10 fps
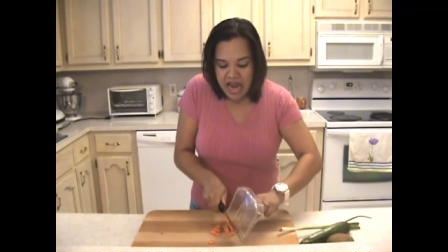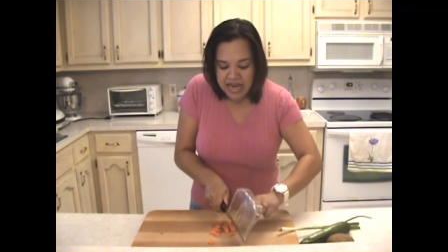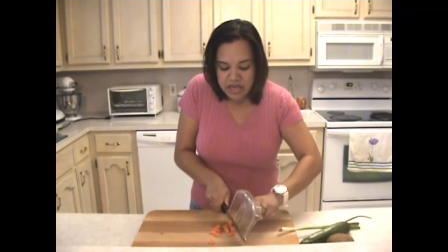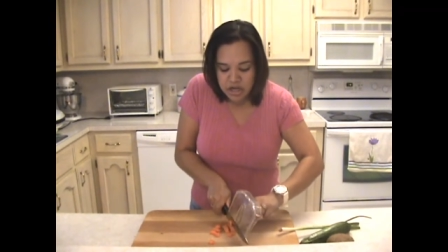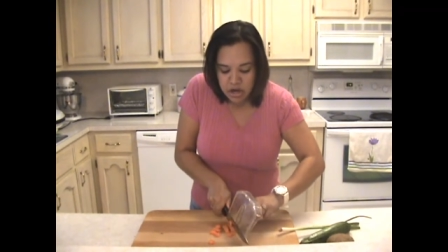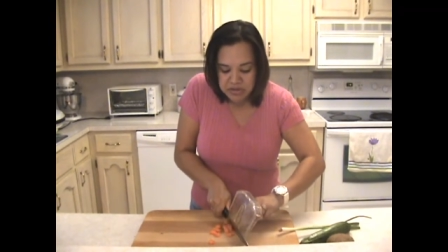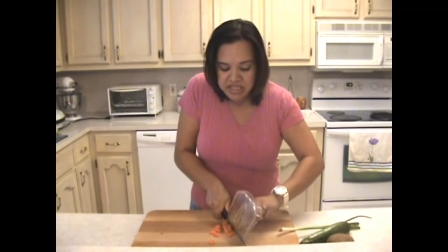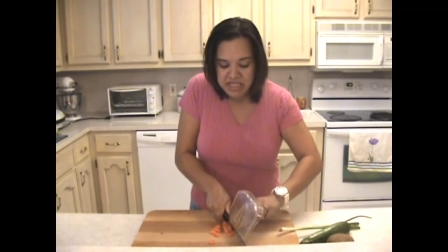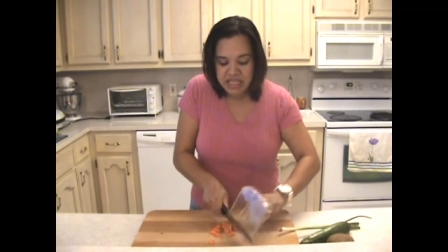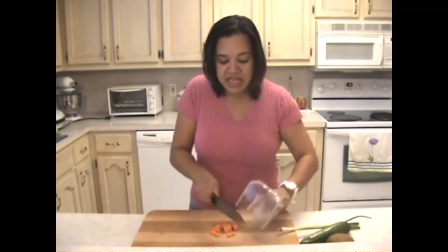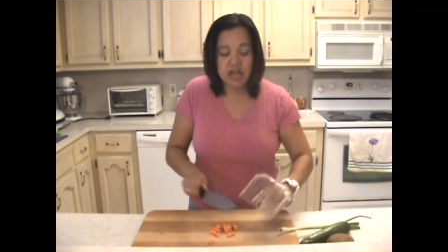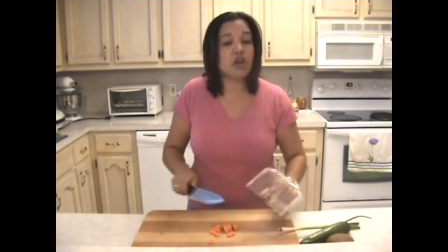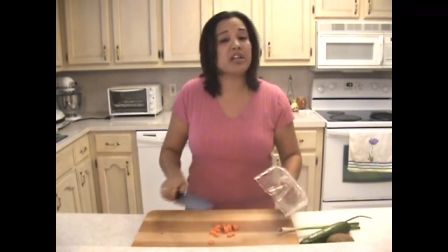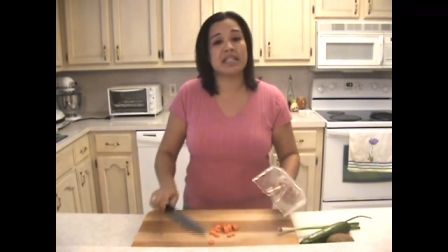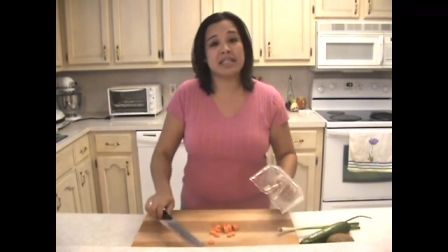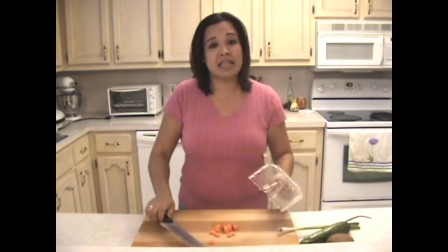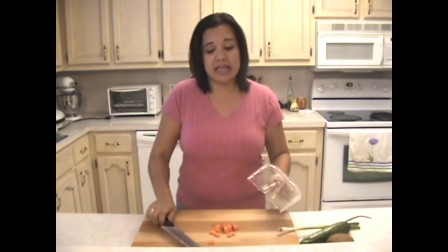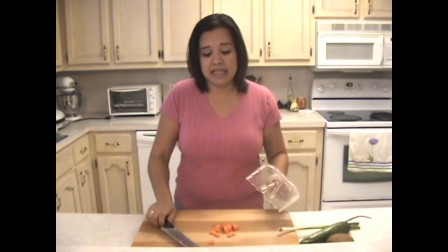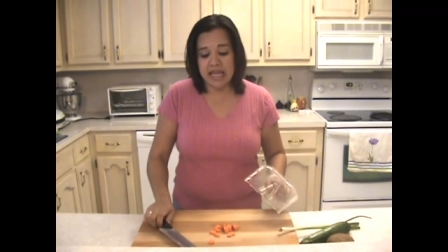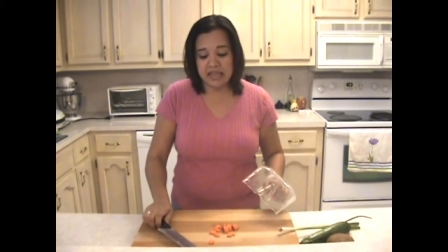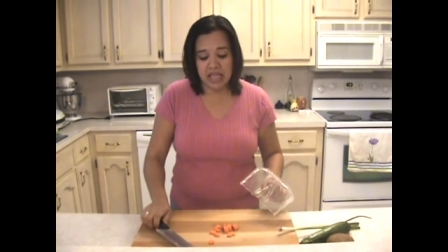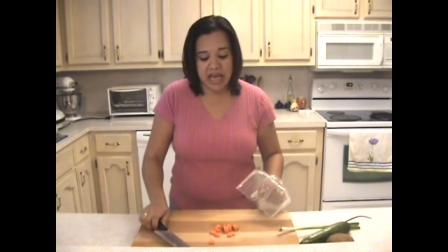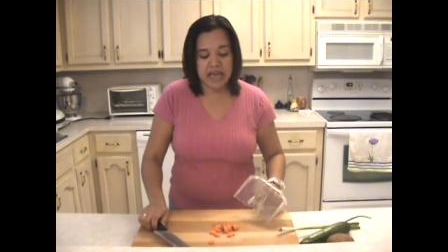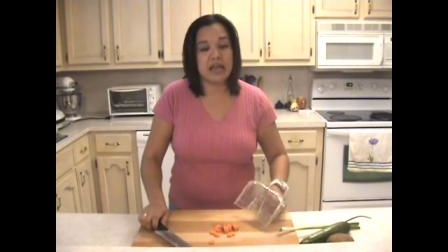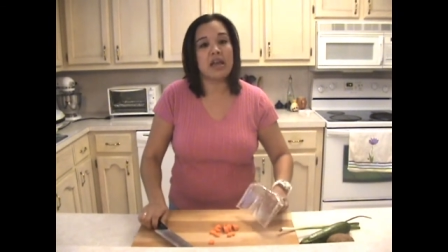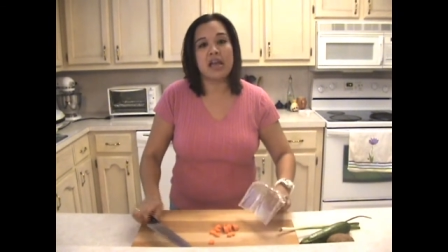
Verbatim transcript: I can go as thick or as thin as I like,